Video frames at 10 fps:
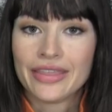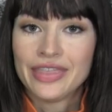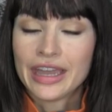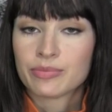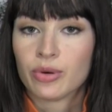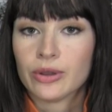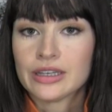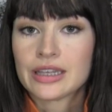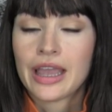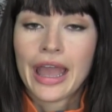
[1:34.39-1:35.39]
At that
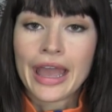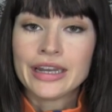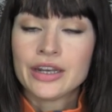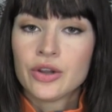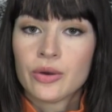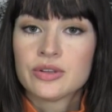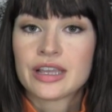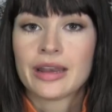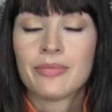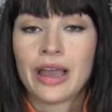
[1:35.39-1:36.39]
point, any nodes
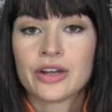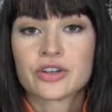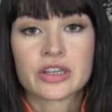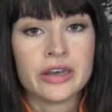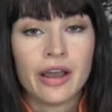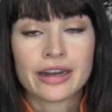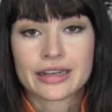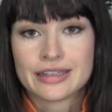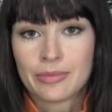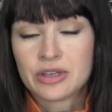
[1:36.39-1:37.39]
and miners not
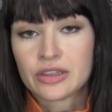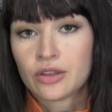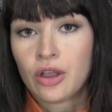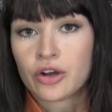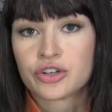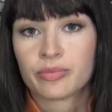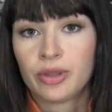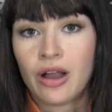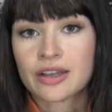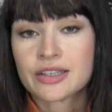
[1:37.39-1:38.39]
accepting the larger
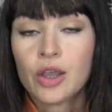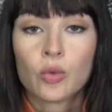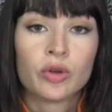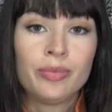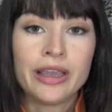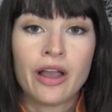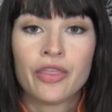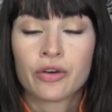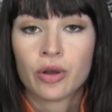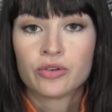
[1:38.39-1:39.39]
blocks would be
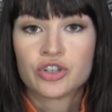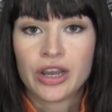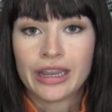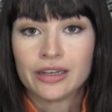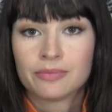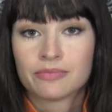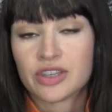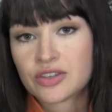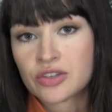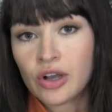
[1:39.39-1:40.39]
on their own chain,
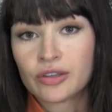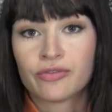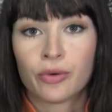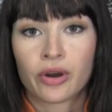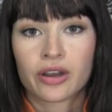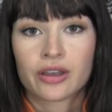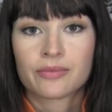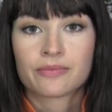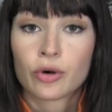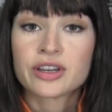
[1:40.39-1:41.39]
this is called a fork.
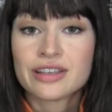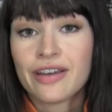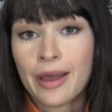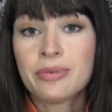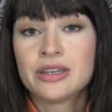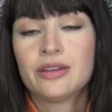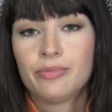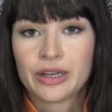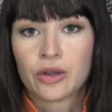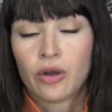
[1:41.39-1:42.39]
Forks have happened
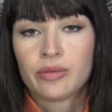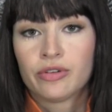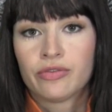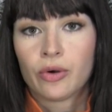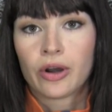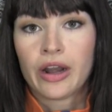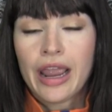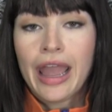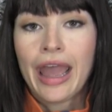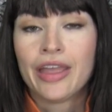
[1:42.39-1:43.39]
in Bitcoin before,
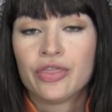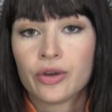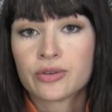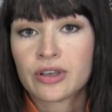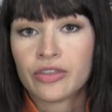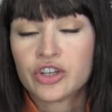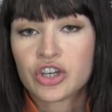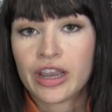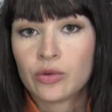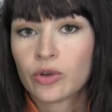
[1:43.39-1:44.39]
and those on the
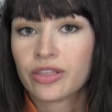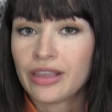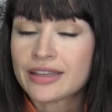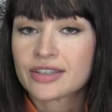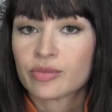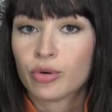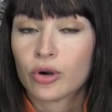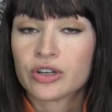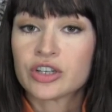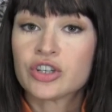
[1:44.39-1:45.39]
chain with less
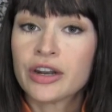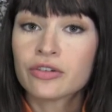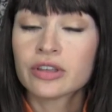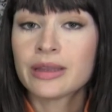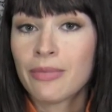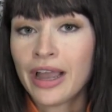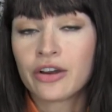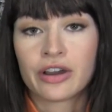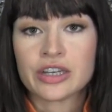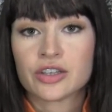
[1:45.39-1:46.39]
support generally
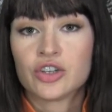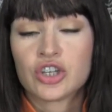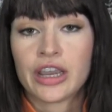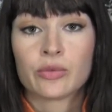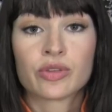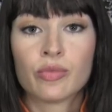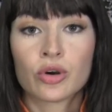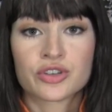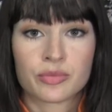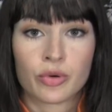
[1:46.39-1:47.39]
migrate to the chain with
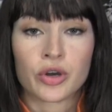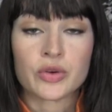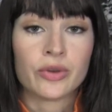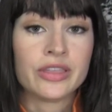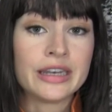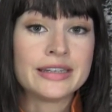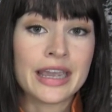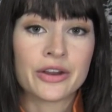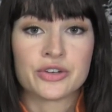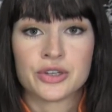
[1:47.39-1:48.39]
more support within a
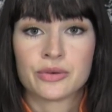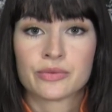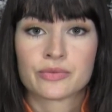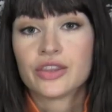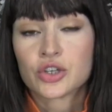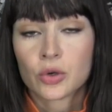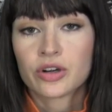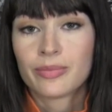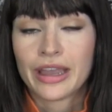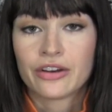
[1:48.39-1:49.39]
day or two. The
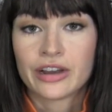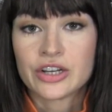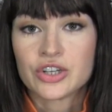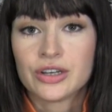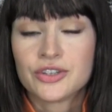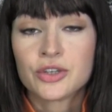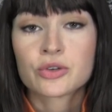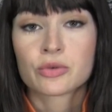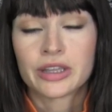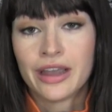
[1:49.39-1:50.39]
short migration is
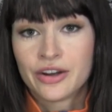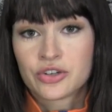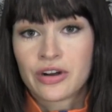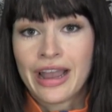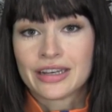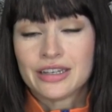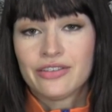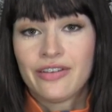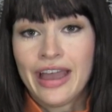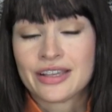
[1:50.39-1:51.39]
usually
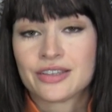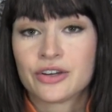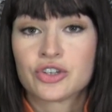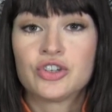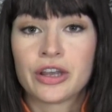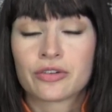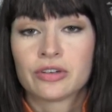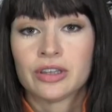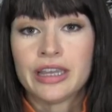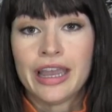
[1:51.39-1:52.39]
unattractive as there's
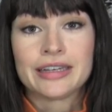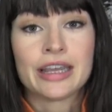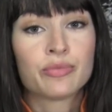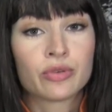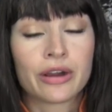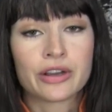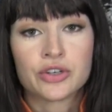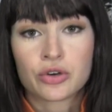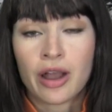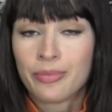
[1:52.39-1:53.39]
generally a temporary
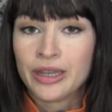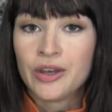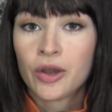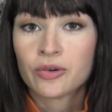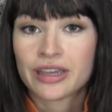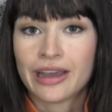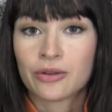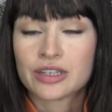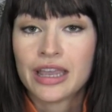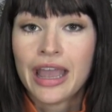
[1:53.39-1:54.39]
drop in node
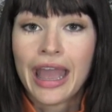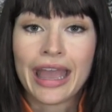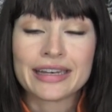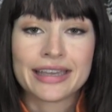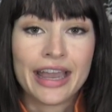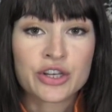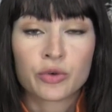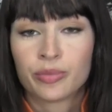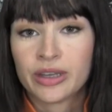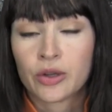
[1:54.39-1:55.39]
count, and
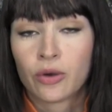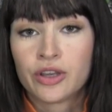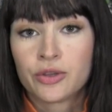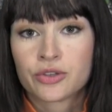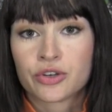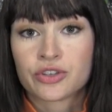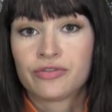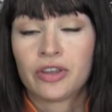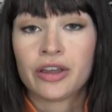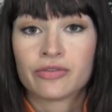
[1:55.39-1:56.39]
casual Bitcoin users
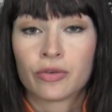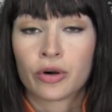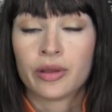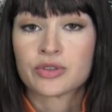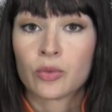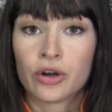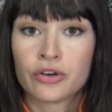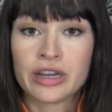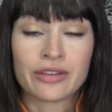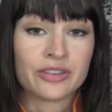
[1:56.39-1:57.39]
flood forums
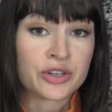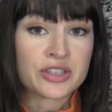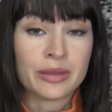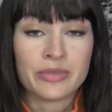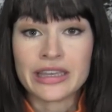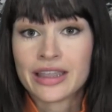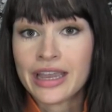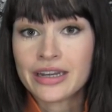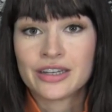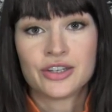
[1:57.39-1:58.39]
wondering if there's something
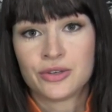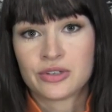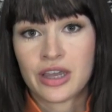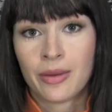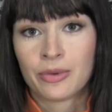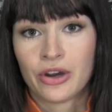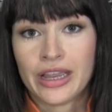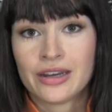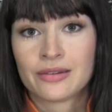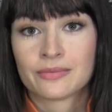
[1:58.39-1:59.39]
they need to do to
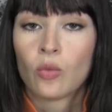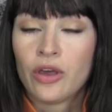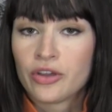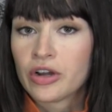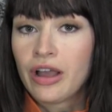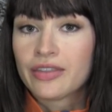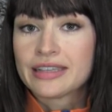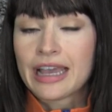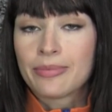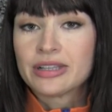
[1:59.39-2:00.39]
upgrade. Whether or not
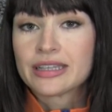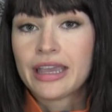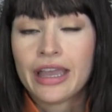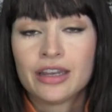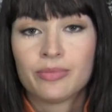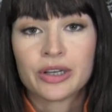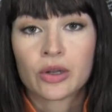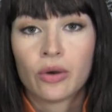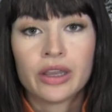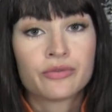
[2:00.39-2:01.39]
this happens again in
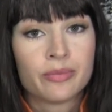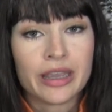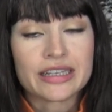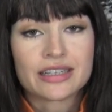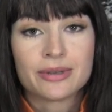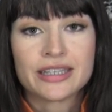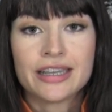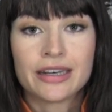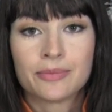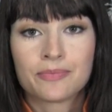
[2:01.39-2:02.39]
Bitcoin remains to be
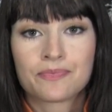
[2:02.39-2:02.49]
seen.